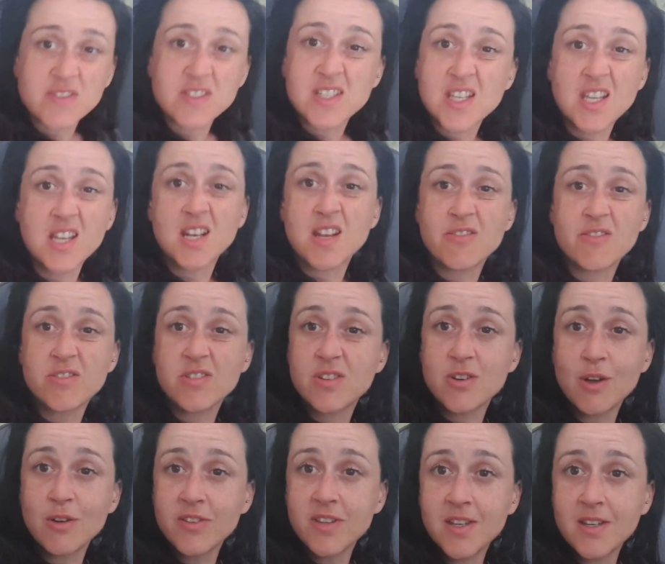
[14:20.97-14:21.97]
even taken everything
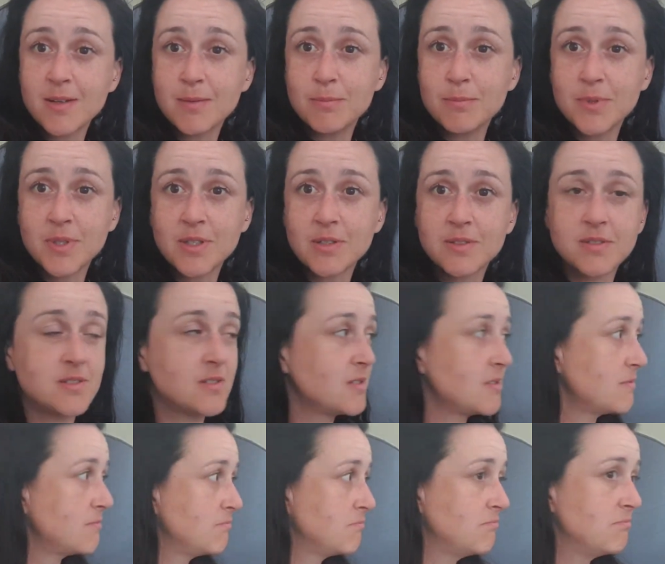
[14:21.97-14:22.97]
off it
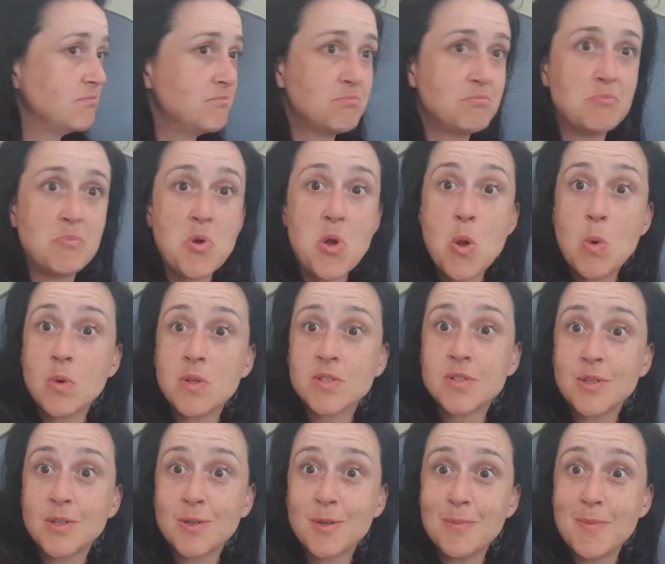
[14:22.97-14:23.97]
because no
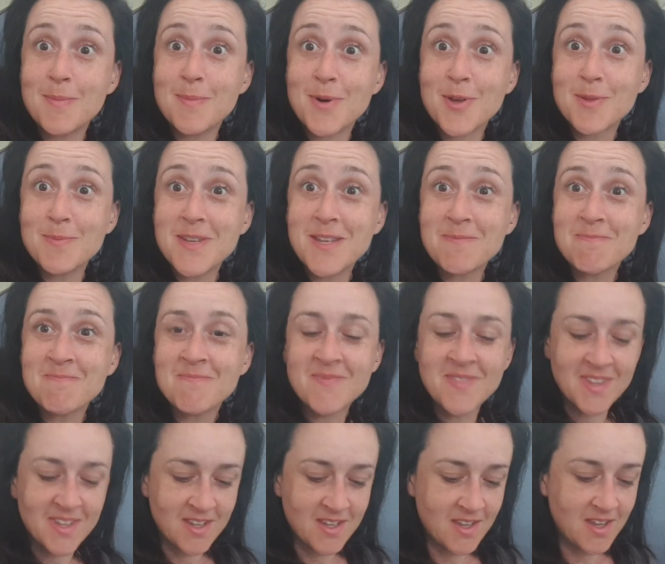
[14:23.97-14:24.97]
one's going to come and bother me.
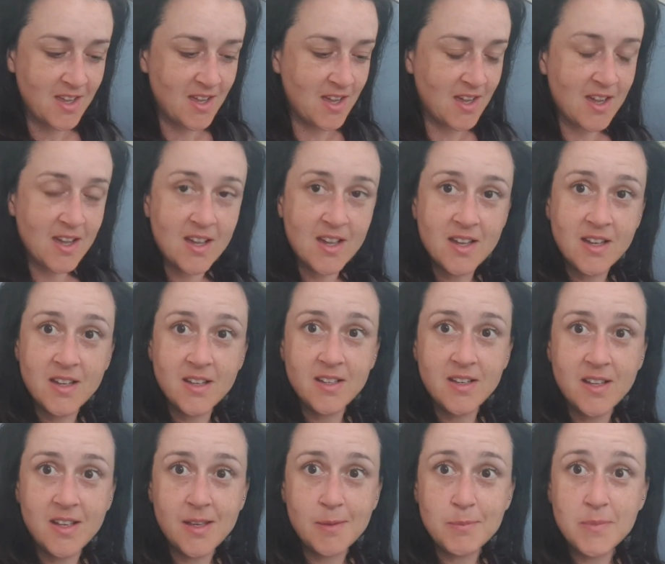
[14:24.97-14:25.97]

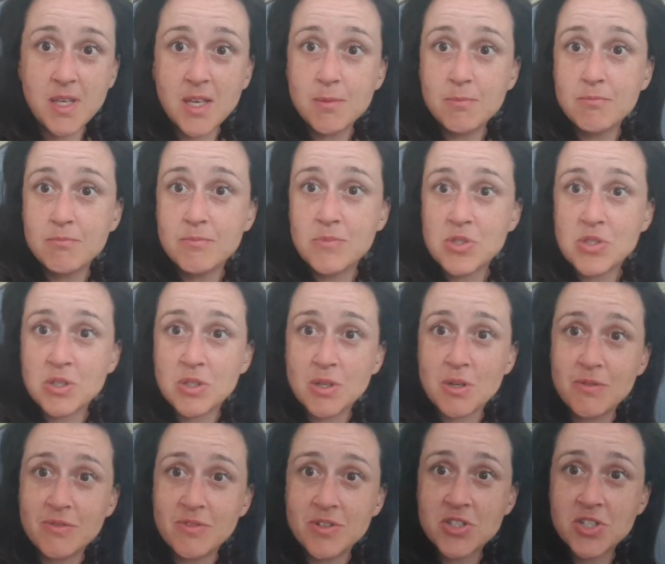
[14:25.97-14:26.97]
And yeah, I'm just going
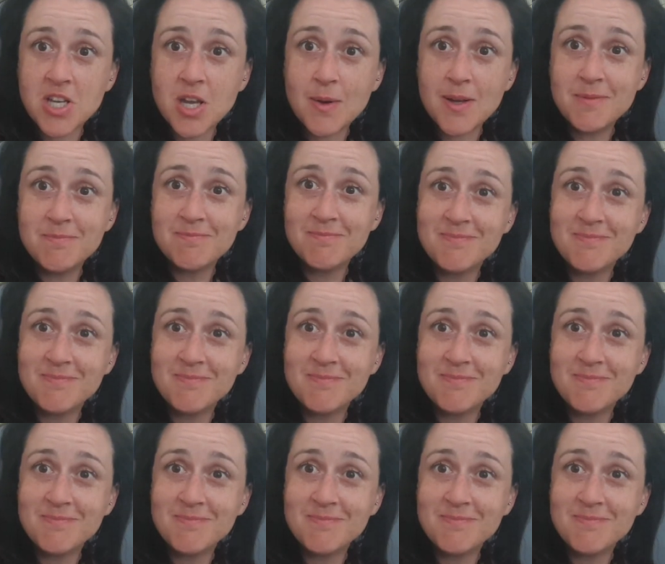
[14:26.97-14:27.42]
to go for a shower.